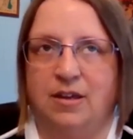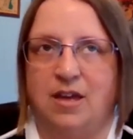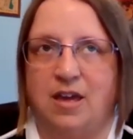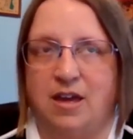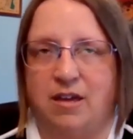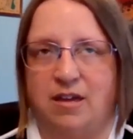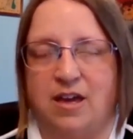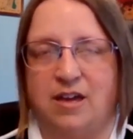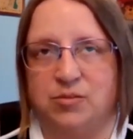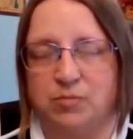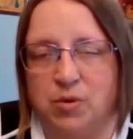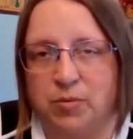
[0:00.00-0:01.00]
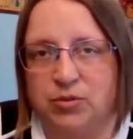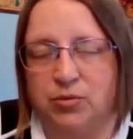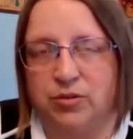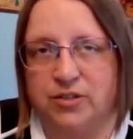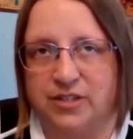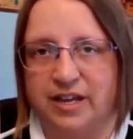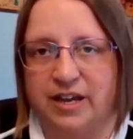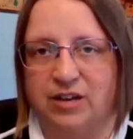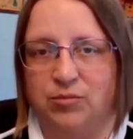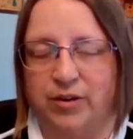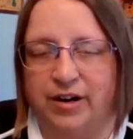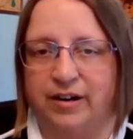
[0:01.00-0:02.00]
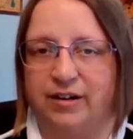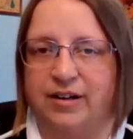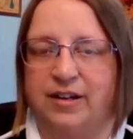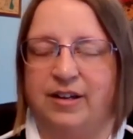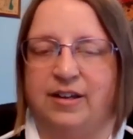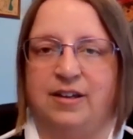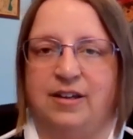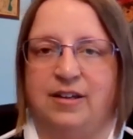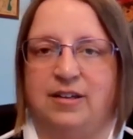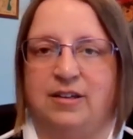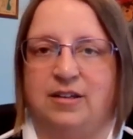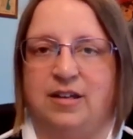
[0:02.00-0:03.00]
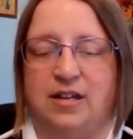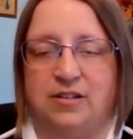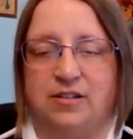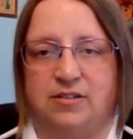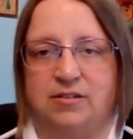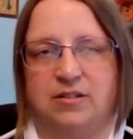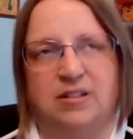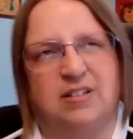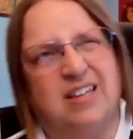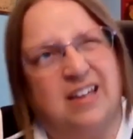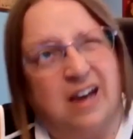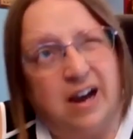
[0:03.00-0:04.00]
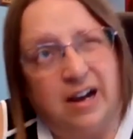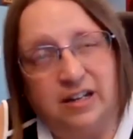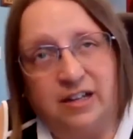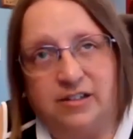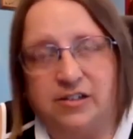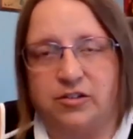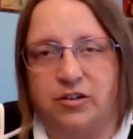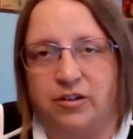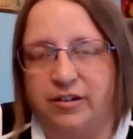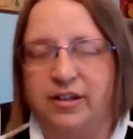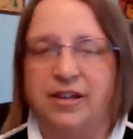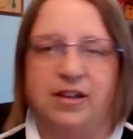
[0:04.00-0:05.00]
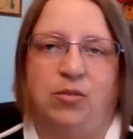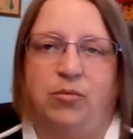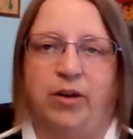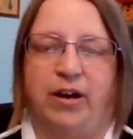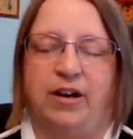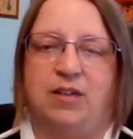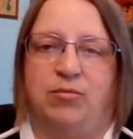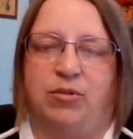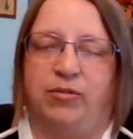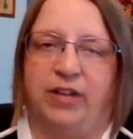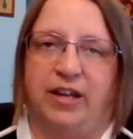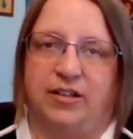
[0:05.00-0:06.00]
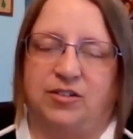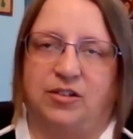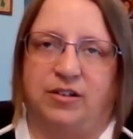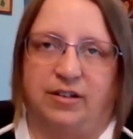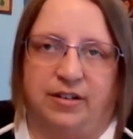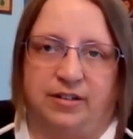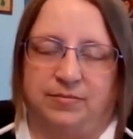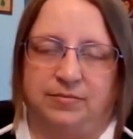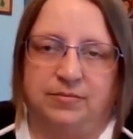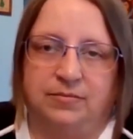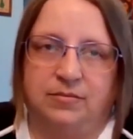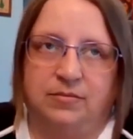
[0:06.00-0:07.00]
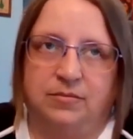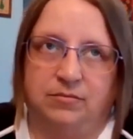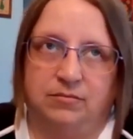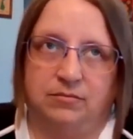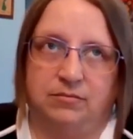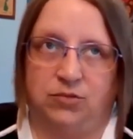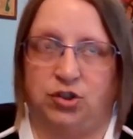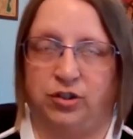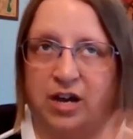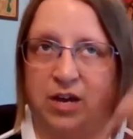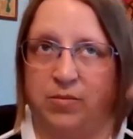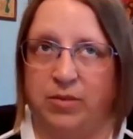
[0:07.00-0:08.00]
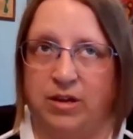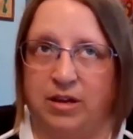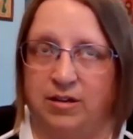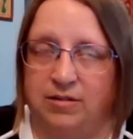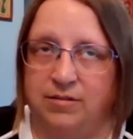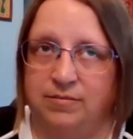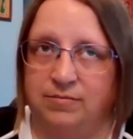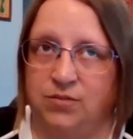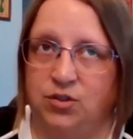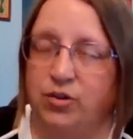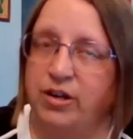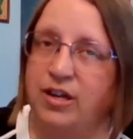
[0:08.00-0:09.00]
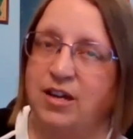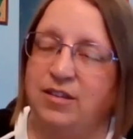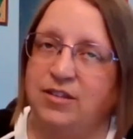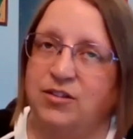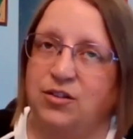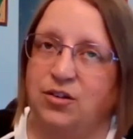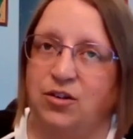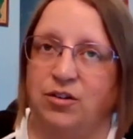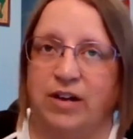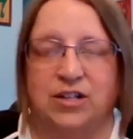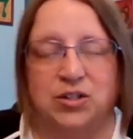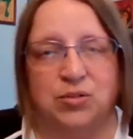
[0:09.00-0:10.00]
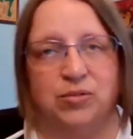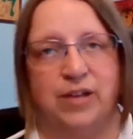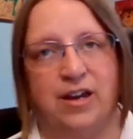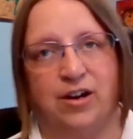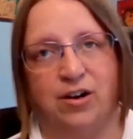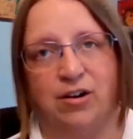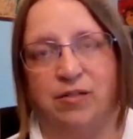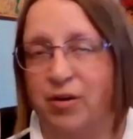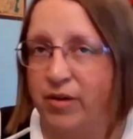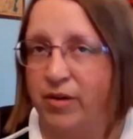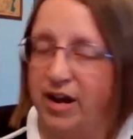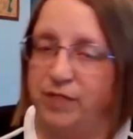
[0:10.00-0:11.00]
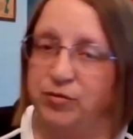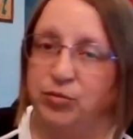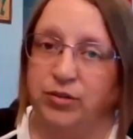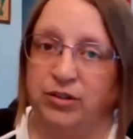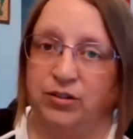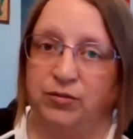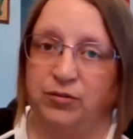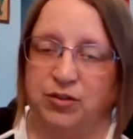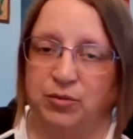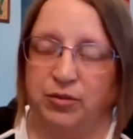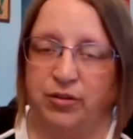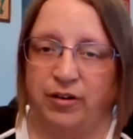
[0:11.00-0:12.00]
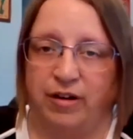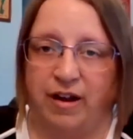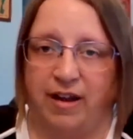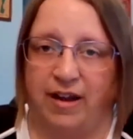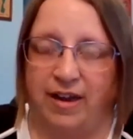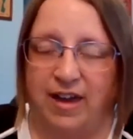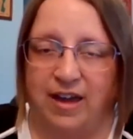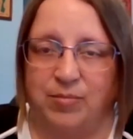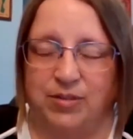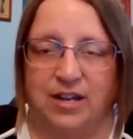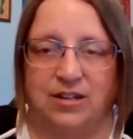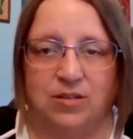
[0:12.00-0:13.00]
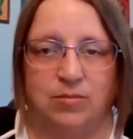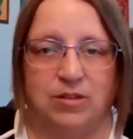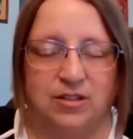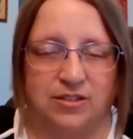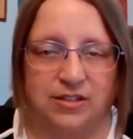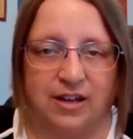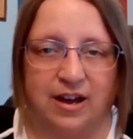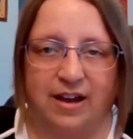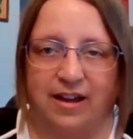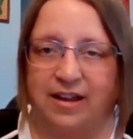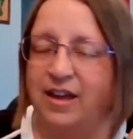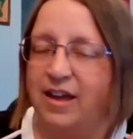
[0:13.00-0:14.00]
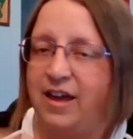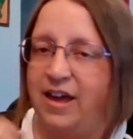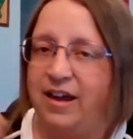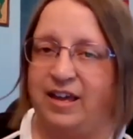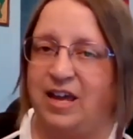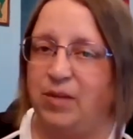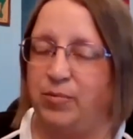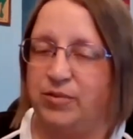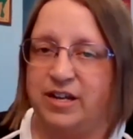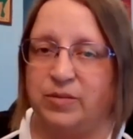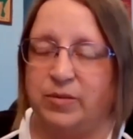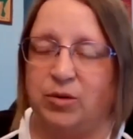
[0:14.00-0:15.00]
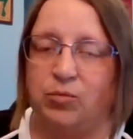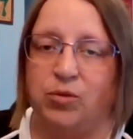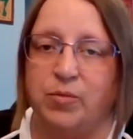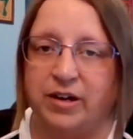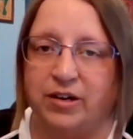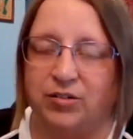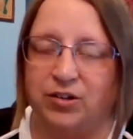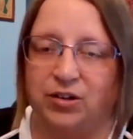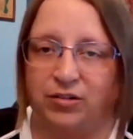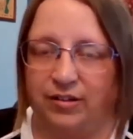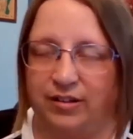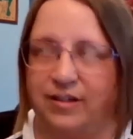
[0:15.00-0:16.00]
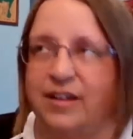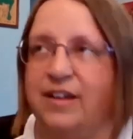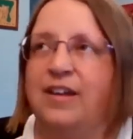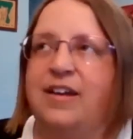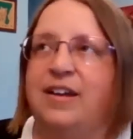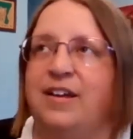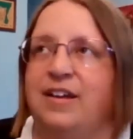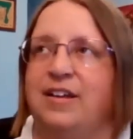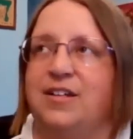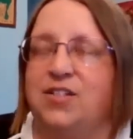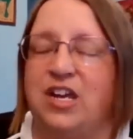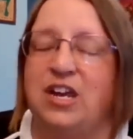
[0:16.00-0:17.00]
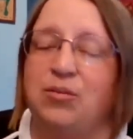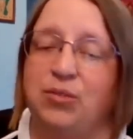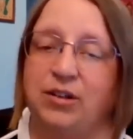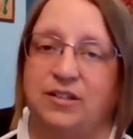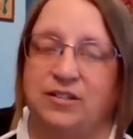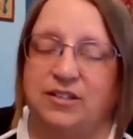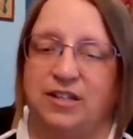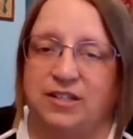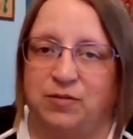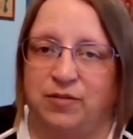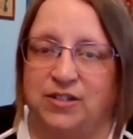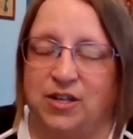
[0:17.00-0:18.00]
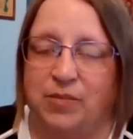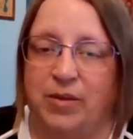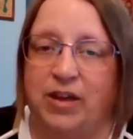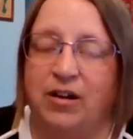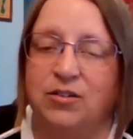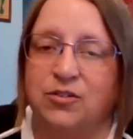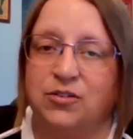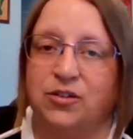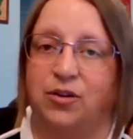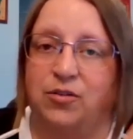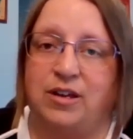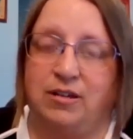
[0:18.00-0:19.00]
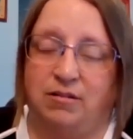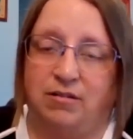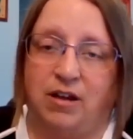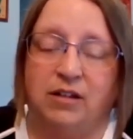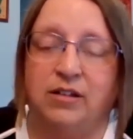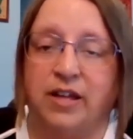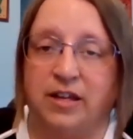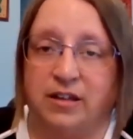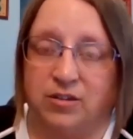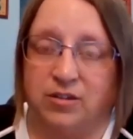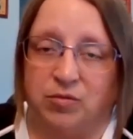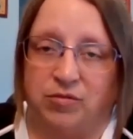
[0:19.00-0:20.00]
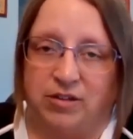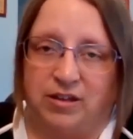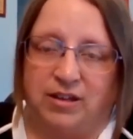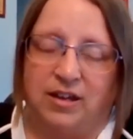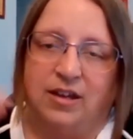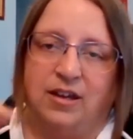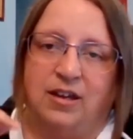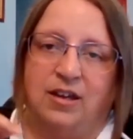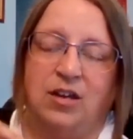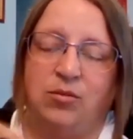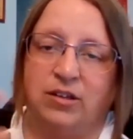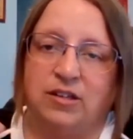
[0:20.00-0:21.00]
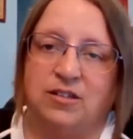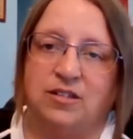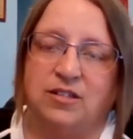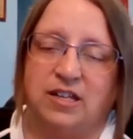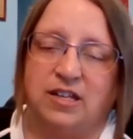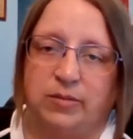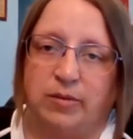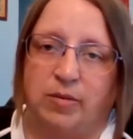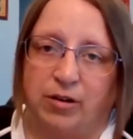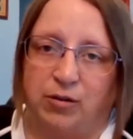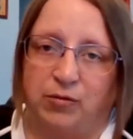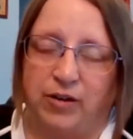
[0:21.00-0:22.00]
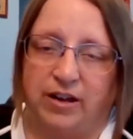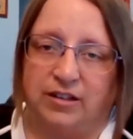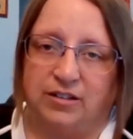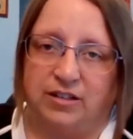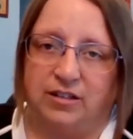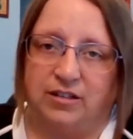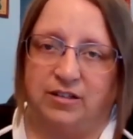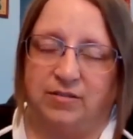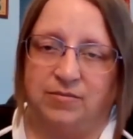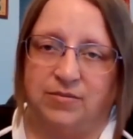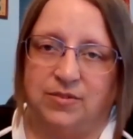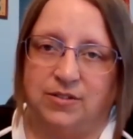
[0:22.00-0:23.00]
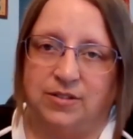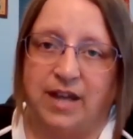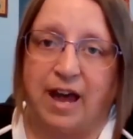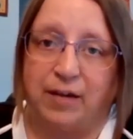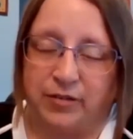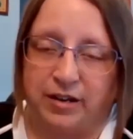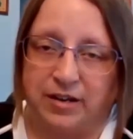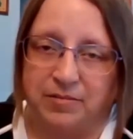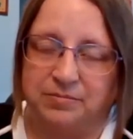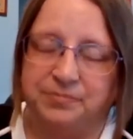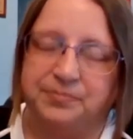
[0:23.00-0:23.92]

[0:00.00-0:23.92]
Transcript: he has a moment towards the end where he kind of gets a song where he reflects on should I be tricking this girl? I do like her. If I want to have a real future with her, I can't pretend to be this guy and I can't pretend to be a woman. Like, so he realizes he has to fess up. And also, unlike in the movie, he realizes he has to be a better friend to Daphne.